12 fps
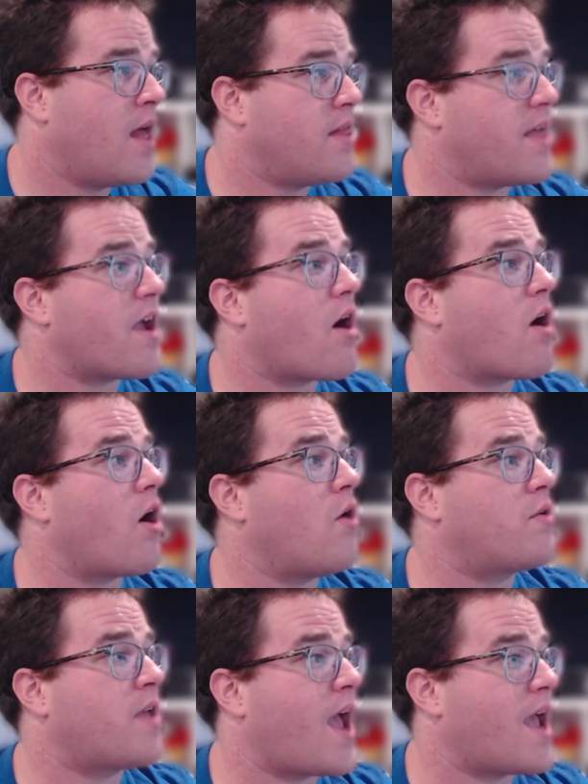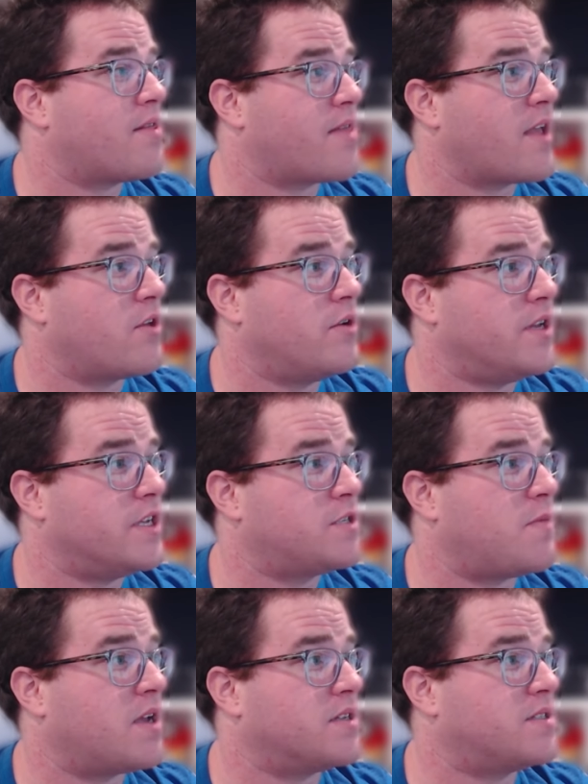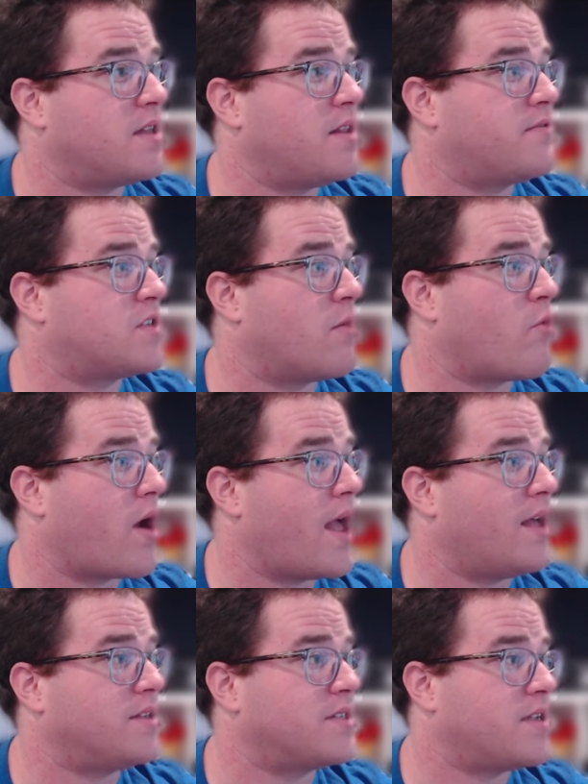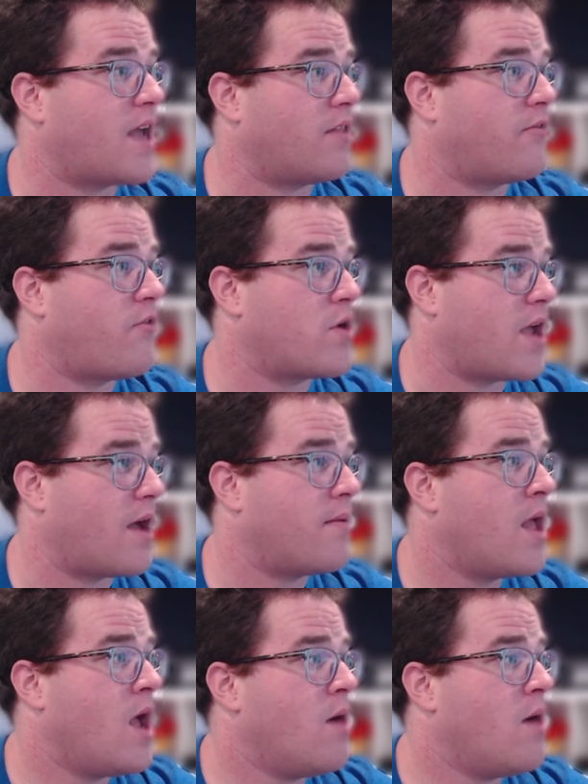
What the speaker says: They are okay, thank goodness, because they live somewhere else in California.